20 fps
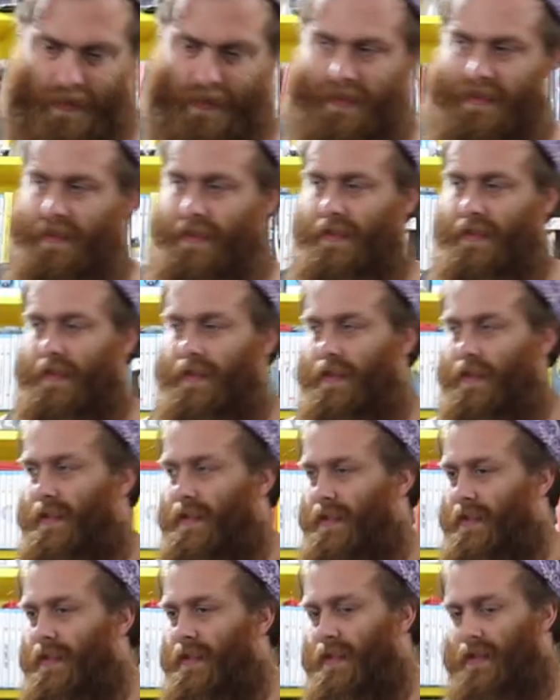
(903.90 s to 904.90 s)

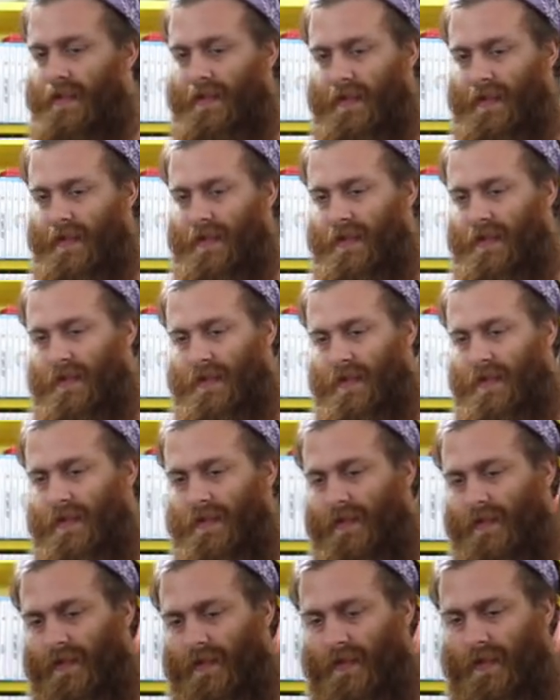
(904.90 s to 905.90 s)

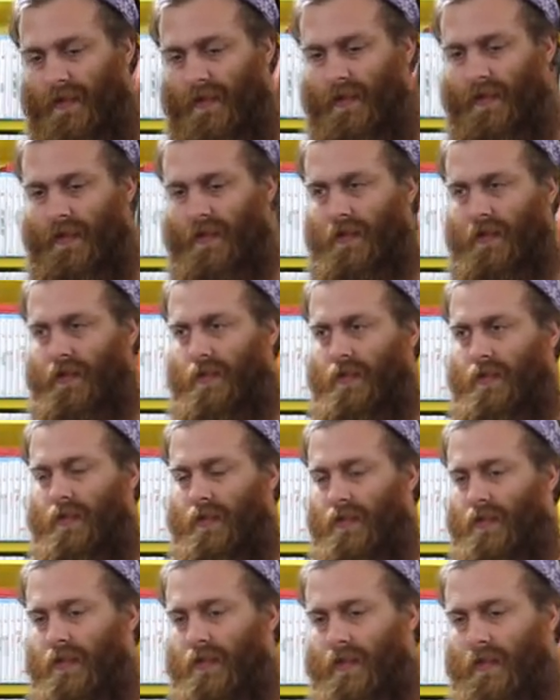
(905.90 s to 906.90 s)

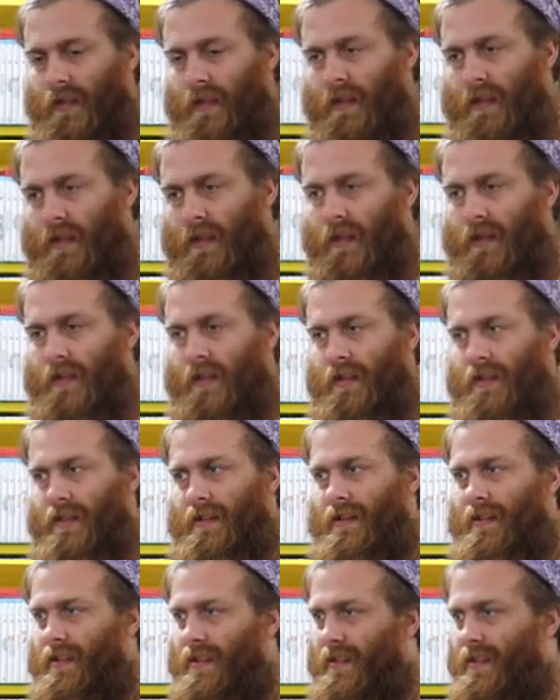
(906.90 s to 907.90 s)

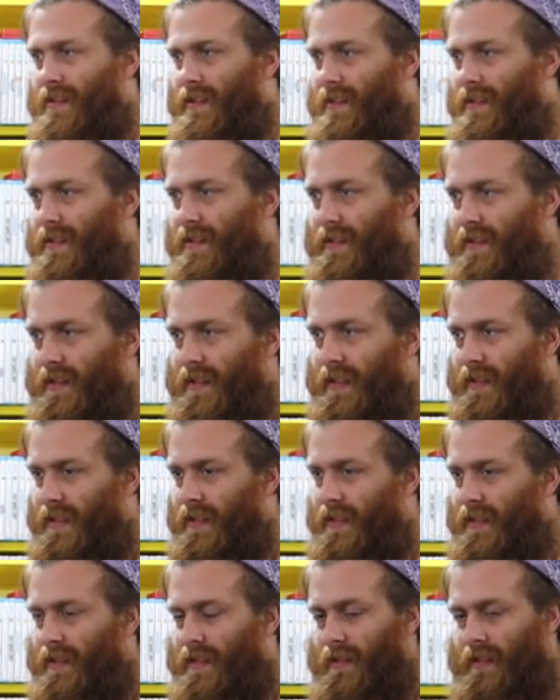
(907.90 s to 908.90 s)

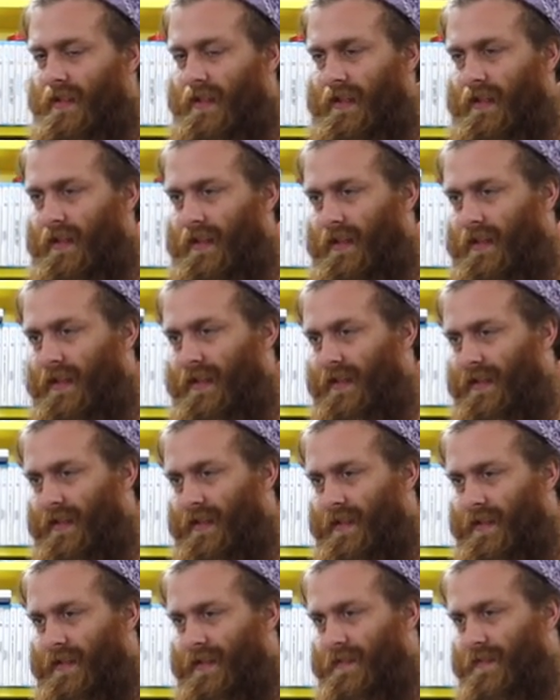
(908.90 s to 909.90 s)

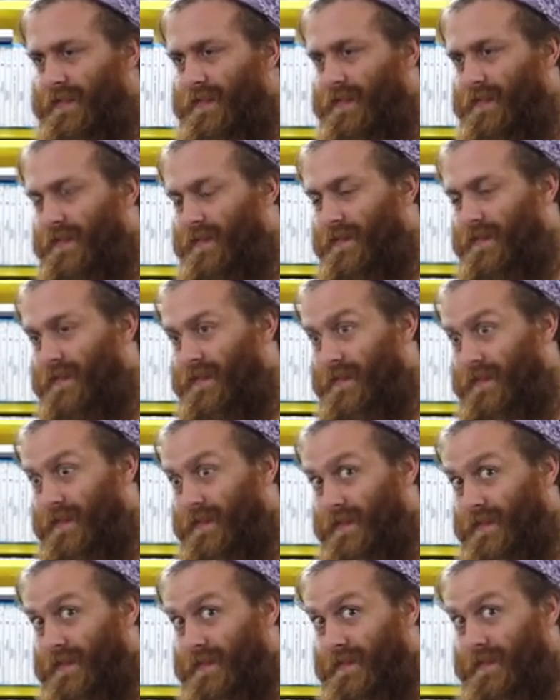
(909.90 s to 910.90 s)

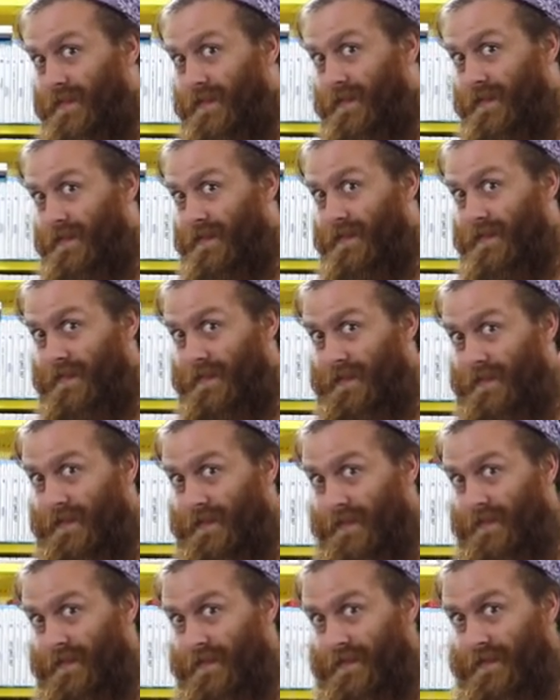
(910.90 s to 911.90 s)
This person isn't speaking.